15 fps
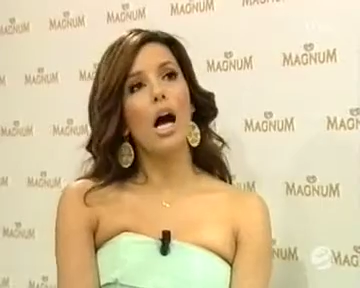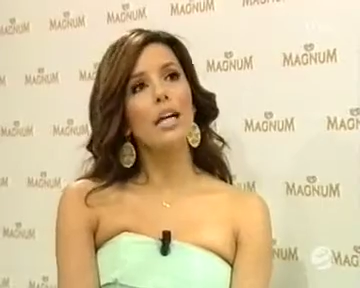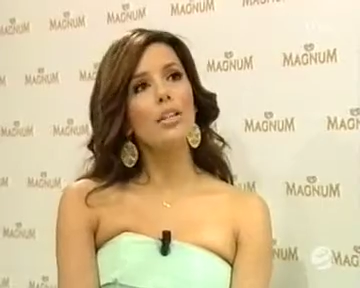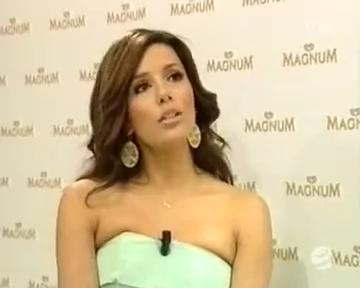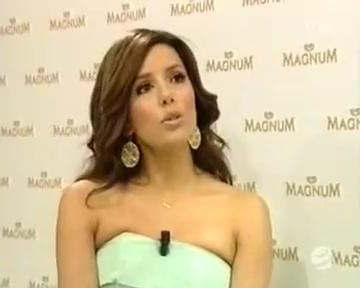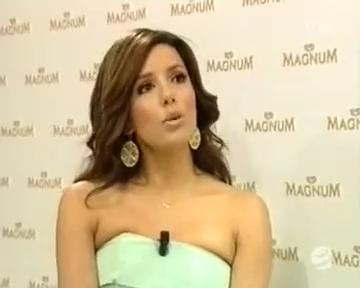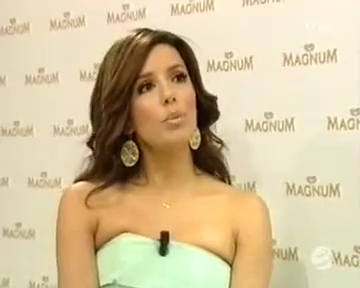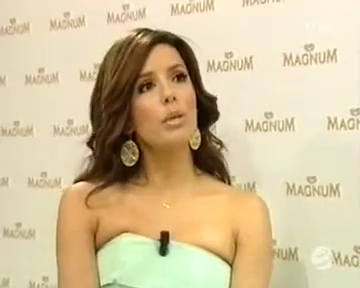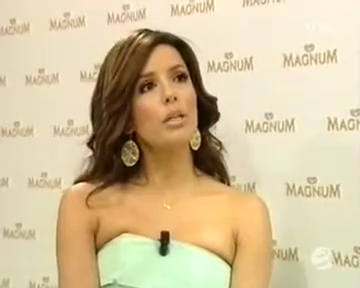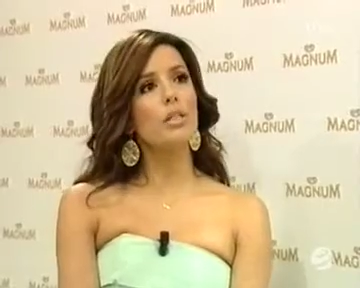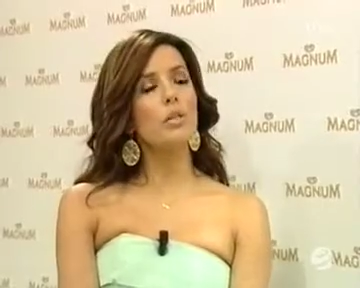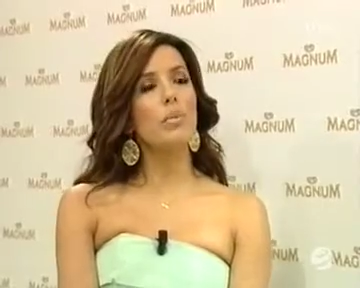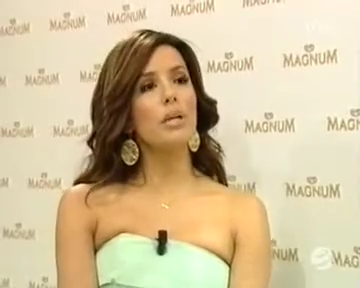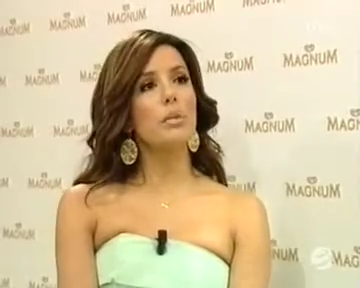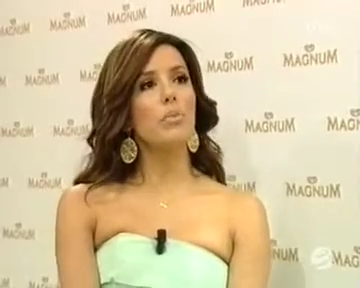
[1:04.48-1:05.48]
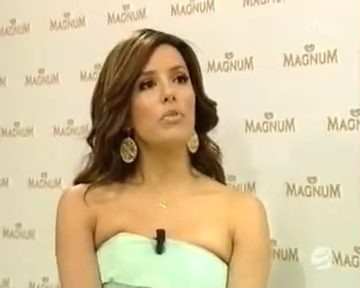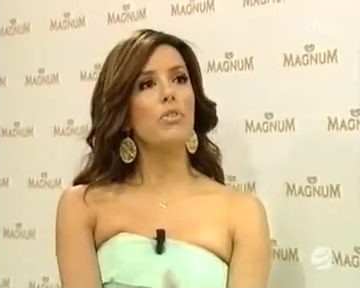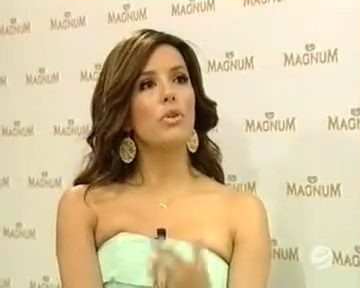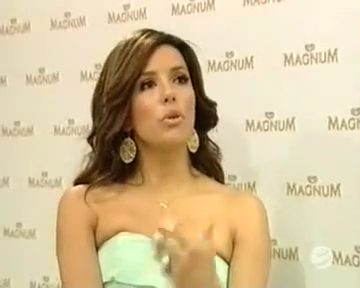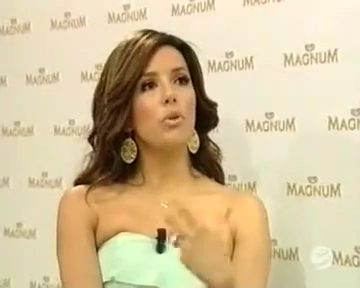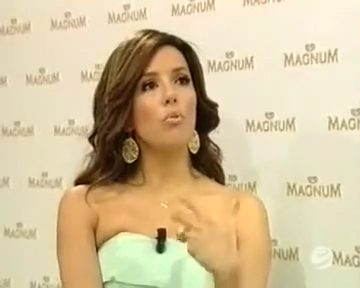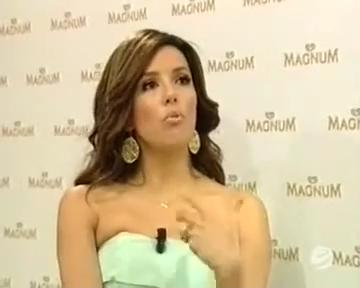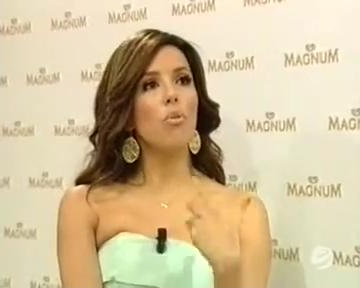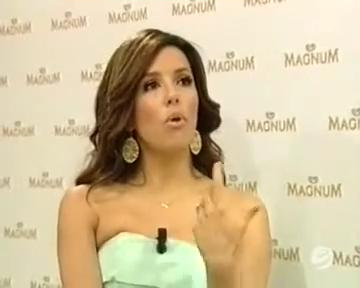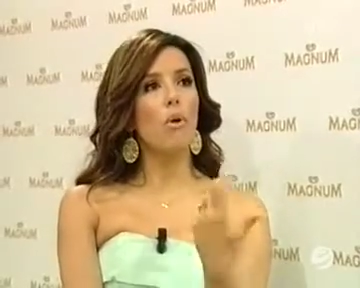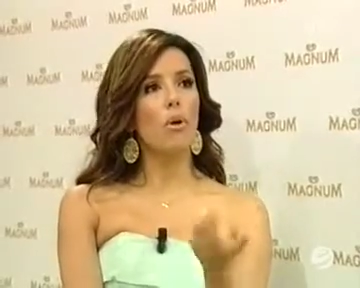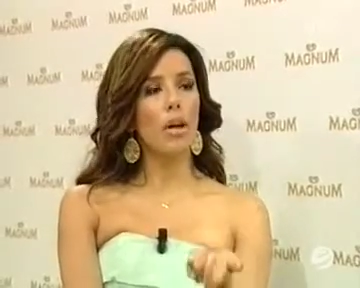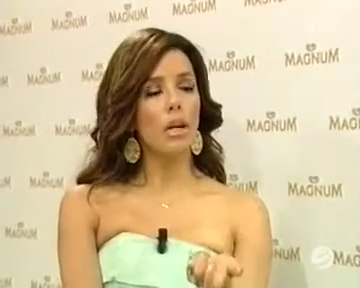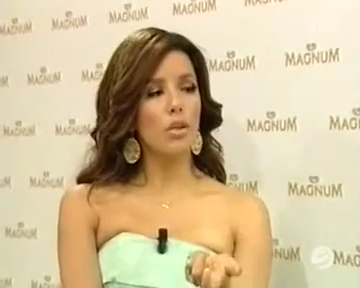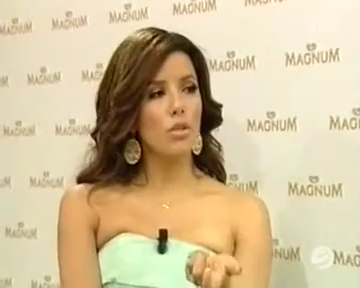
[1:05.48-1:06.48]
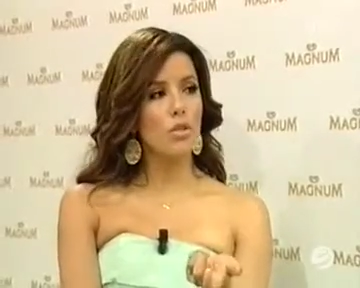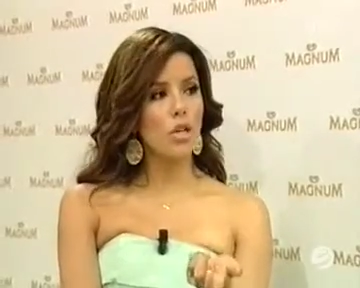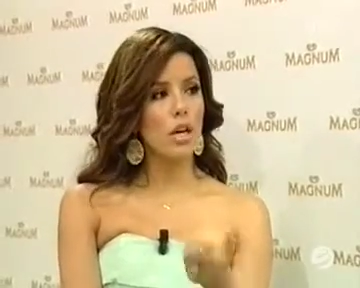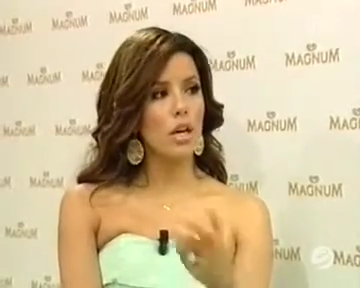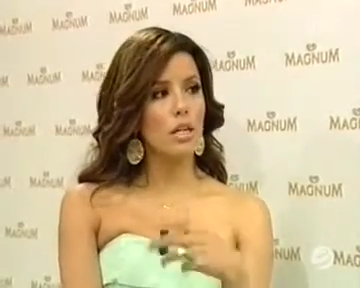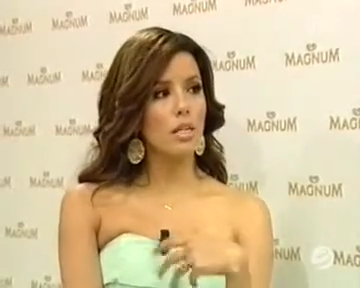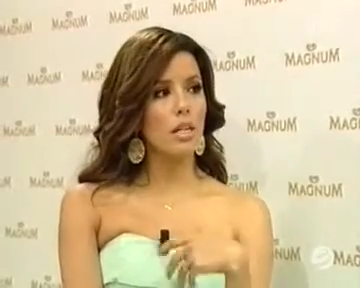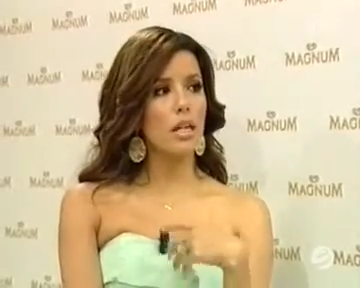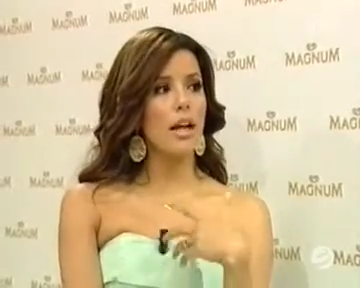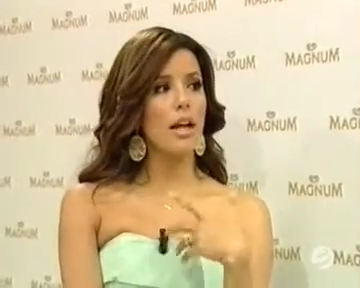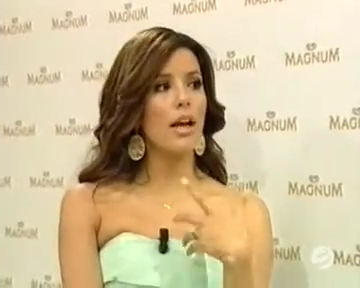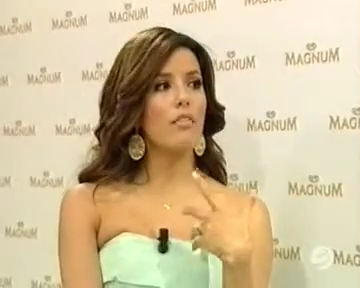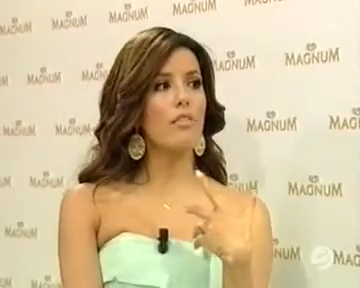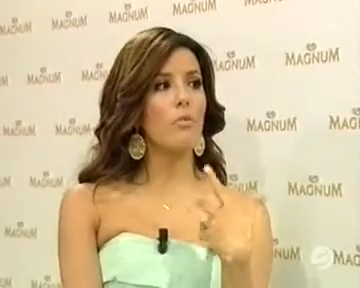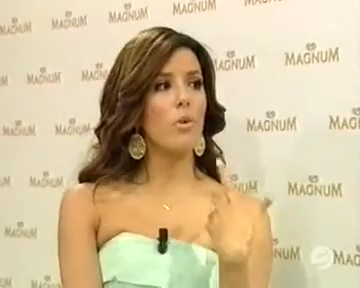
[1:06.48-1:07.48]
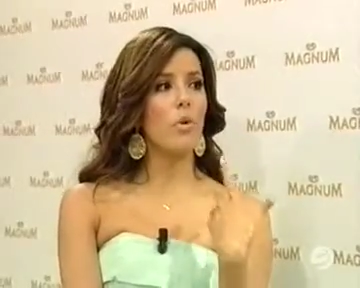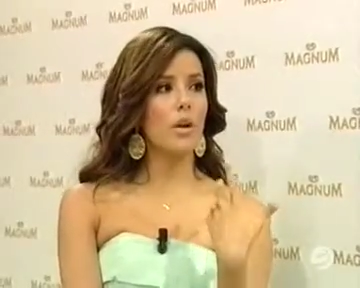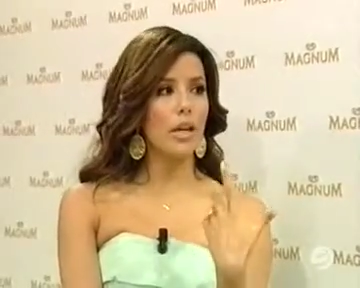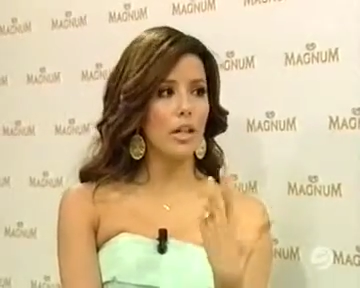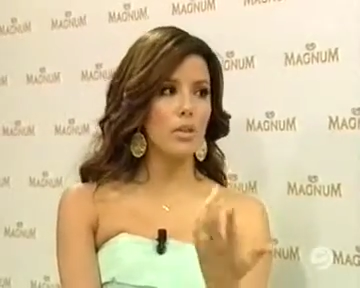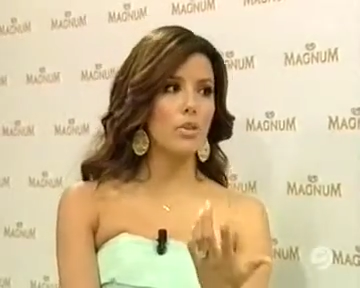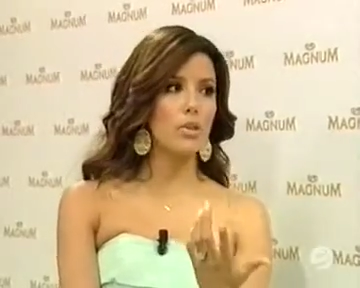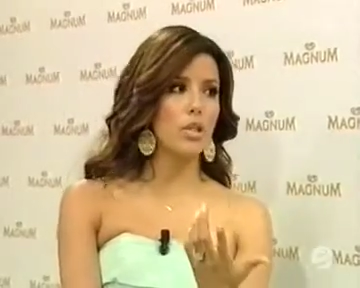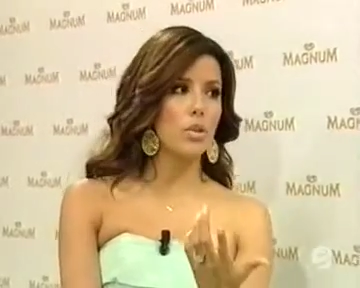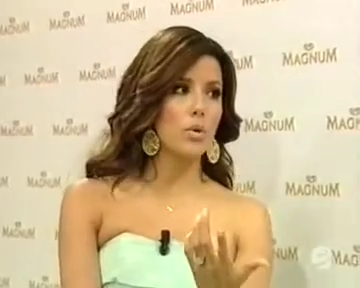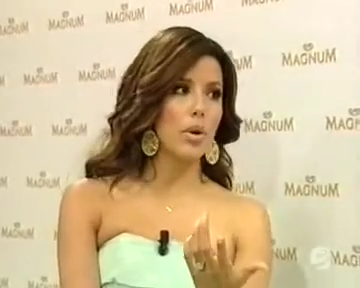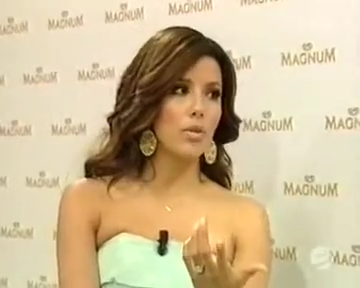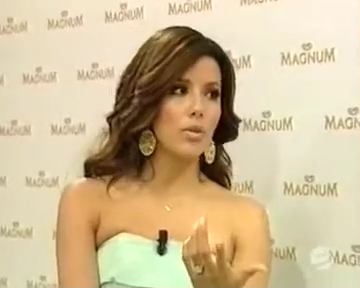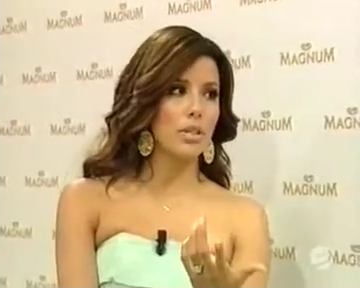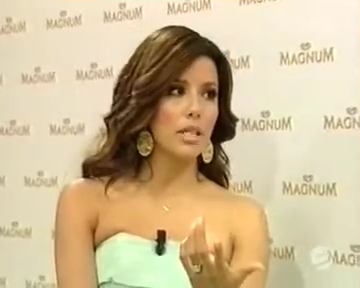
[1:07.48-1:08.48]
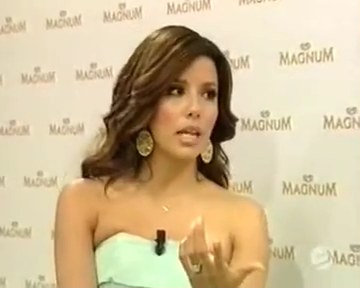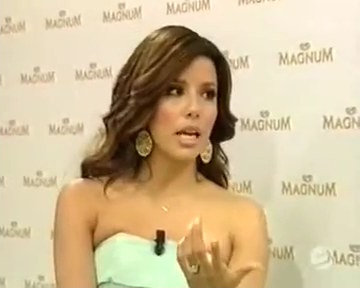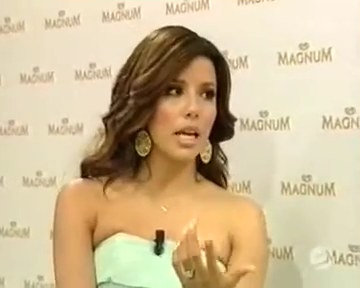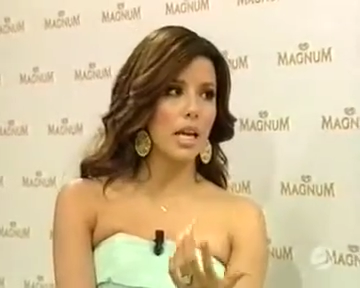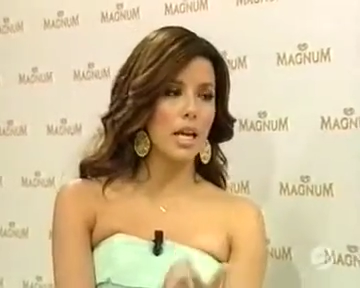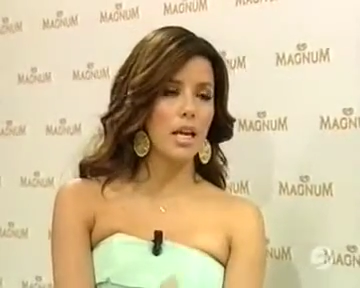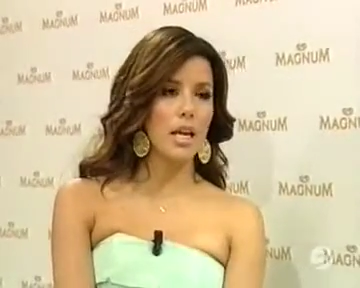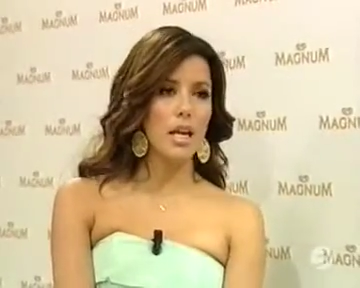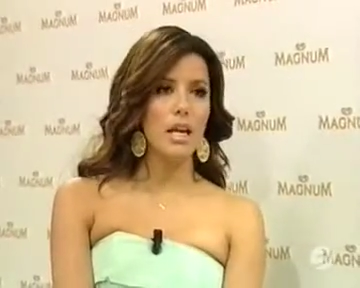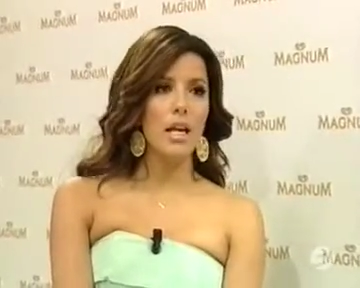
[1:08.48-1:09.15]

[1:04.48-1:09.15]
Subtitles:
I do it because it makes me feel more energized and I have more energy throughout the day,